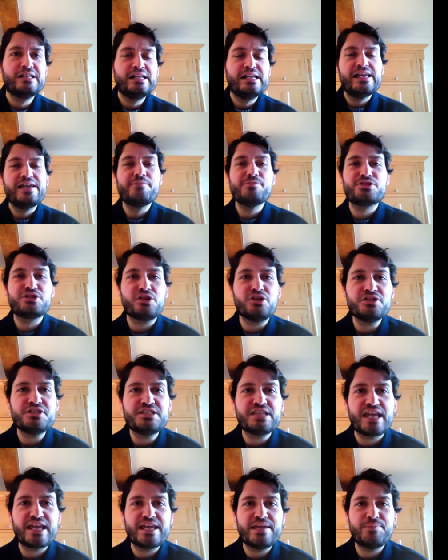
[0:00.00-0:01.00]
He was on
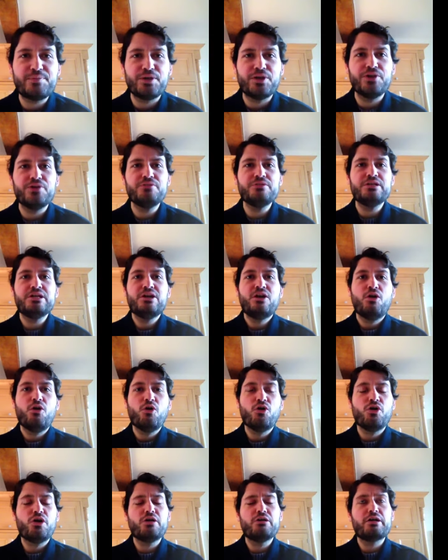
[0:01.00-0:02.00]
debut,
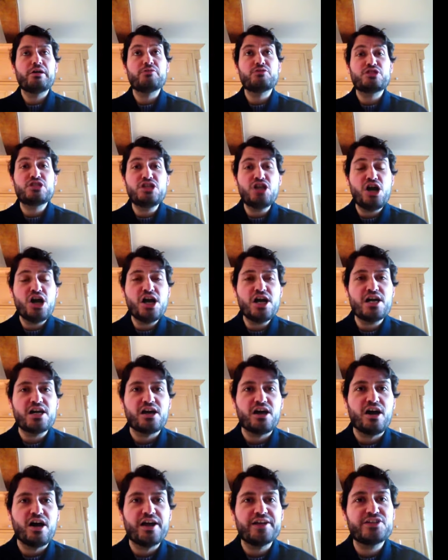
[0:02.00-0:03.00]
or he was a young
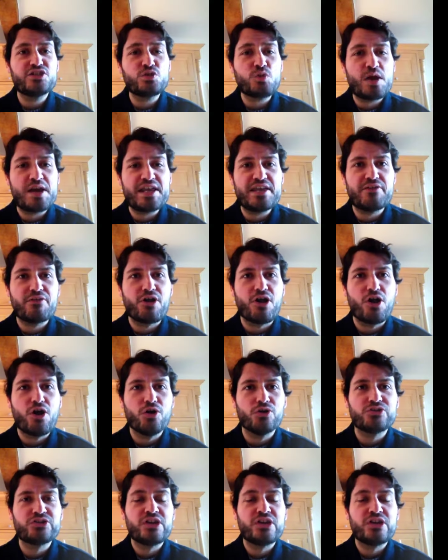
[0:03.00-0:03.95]
guy, 20 year old,